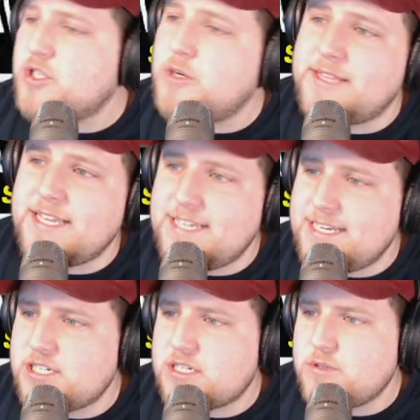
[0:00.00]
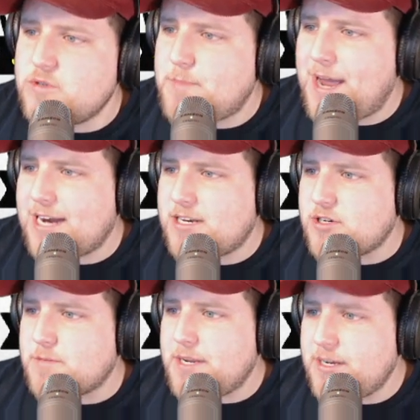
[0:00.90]
You know what? They did just lose
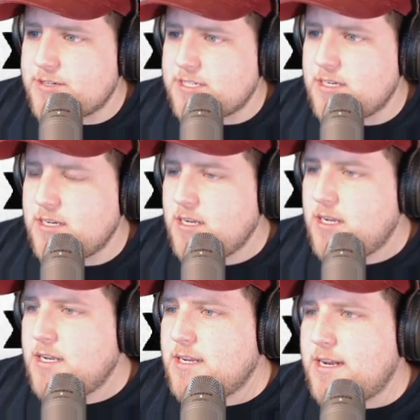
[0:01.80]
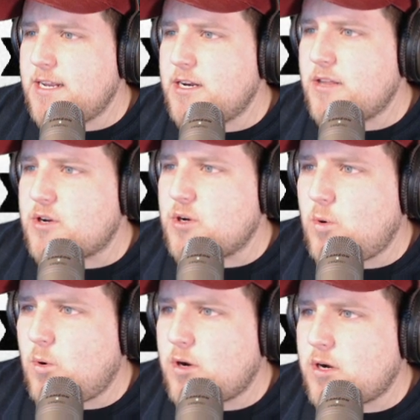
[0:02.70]
Patrick Peterson. Getting another
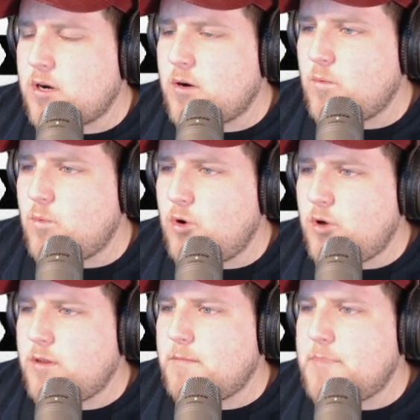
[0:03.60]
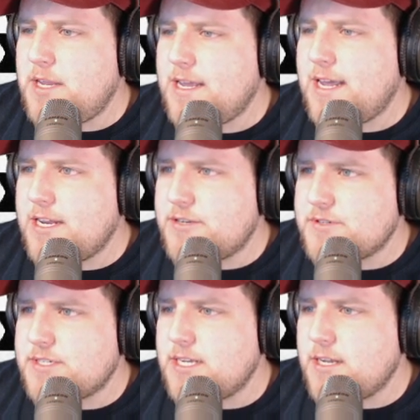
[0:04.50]
corner will be
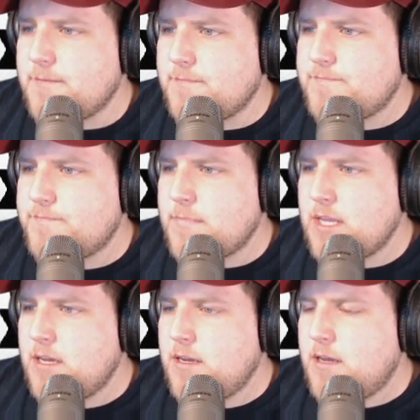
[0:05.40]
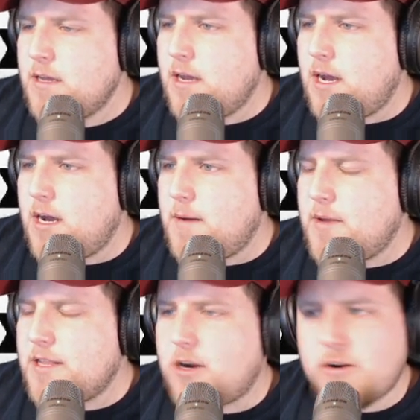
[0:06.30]
interesting.
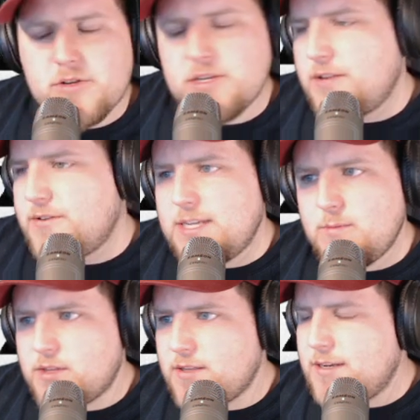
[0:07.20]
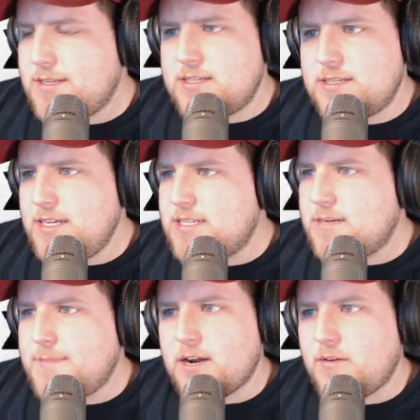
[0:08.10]
The Cardinals are another team with a
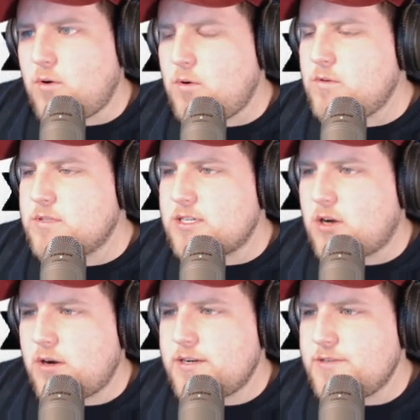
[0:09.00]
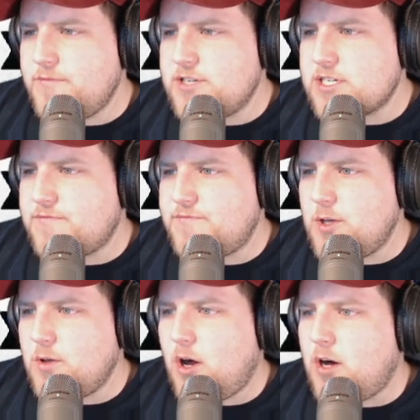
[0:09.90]
decent amount of holes. It's hard to just
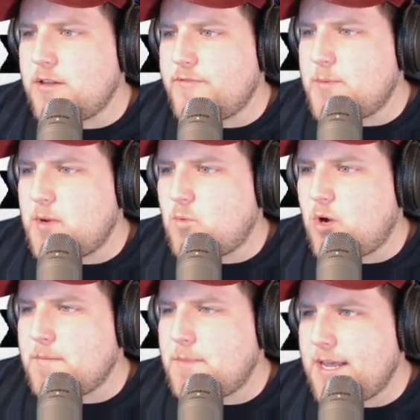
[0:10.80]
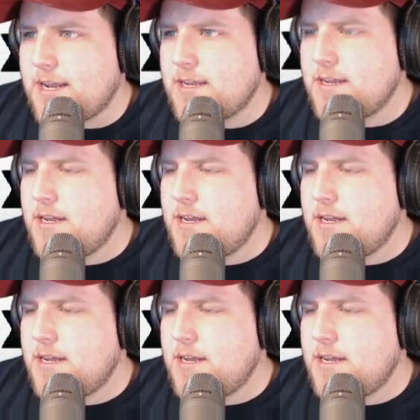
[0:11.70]
fill all of them in one pick.